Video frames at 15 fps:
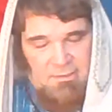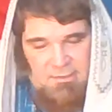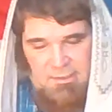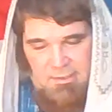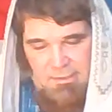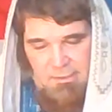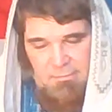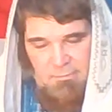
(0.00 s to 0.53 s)
you
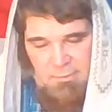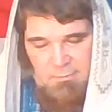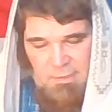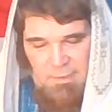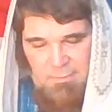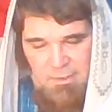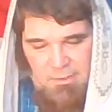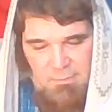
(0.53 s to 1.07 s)
know,
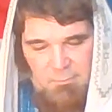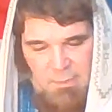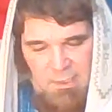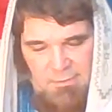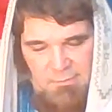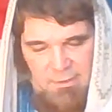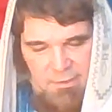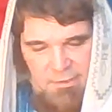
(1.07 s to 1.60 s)
remember you're the
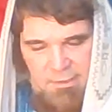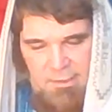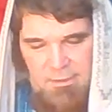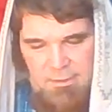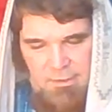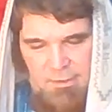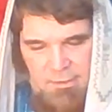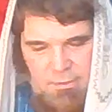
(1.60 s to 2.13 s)
mother,
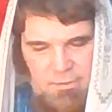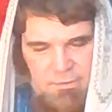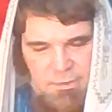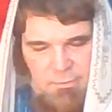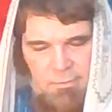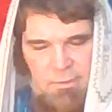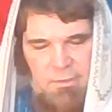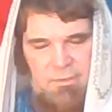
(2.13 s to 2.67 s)
the
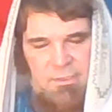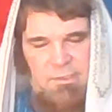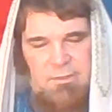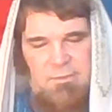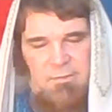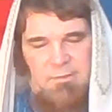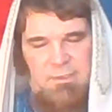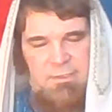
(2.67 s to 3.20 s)
nurturer
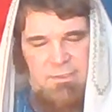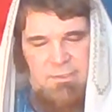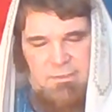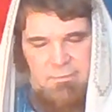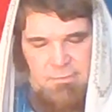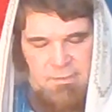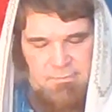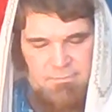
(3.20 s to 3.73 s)
too of the
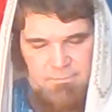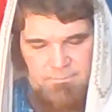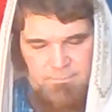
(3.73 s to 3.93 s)
children.